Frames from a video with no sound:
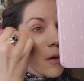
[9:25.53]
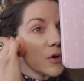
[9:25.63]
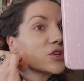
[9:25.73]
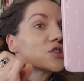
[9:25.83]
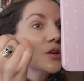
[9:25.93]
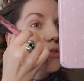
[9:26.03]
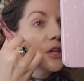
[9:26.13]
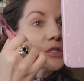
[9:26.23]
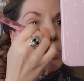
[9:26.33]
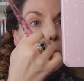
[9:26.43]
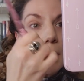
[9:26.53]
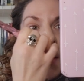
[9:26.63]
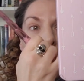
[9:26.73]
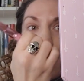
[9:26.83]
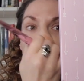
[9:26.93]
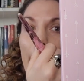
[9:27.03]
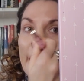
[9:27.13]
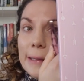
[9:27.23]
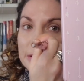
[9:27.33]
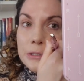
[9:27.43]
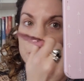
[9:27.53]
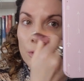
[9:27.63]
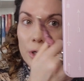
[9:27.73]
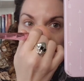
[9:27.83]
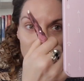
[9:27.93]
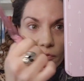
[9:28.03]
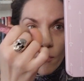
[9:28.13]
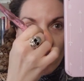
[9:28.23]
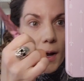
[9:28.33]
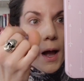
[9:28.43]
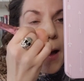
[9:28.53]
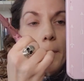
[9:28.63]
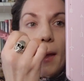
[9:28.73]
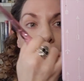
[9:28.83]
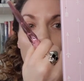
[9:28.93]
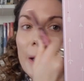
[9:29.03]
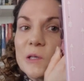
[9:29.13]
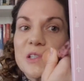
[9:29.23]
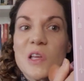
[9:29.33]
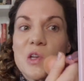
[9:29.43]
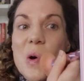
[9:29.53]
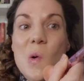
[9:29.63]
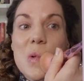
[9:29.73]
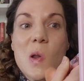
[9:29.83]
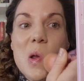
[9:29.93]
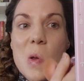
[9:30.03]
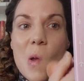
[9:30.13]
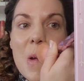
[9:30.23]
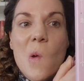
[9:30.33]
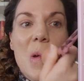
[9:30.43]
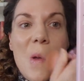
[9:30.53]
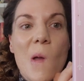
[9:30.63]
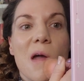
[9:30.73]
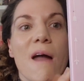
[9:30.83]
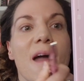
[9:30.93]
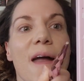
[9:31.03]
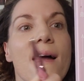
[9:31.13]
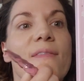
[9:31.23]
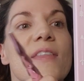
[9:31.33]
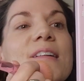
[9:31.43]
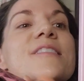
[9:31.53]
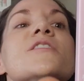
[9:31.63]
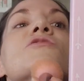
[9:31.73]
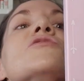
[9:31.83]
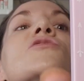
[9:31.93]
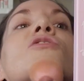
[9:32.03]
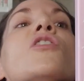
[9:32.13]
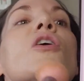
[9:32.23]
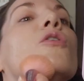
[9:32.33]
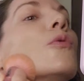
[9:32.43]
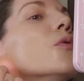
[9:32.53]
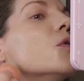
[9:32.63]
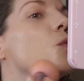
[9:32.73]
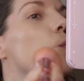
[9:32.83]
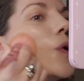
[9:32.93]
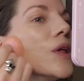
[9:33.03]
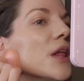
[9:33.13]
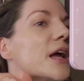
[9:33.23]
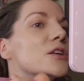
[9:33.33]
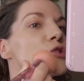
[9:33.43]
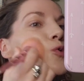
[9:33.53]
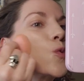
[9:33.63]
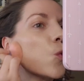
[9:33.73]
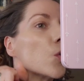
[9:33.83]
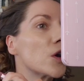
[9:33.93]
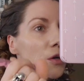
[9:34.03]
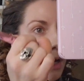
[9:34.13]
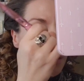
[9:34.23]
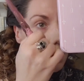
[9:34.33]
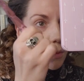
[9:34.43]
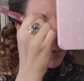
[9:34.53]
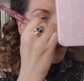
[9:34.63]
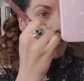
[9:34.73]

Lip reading: I wish they sold it like in store at Sephora because they don't. And then I could just go and like squirt a little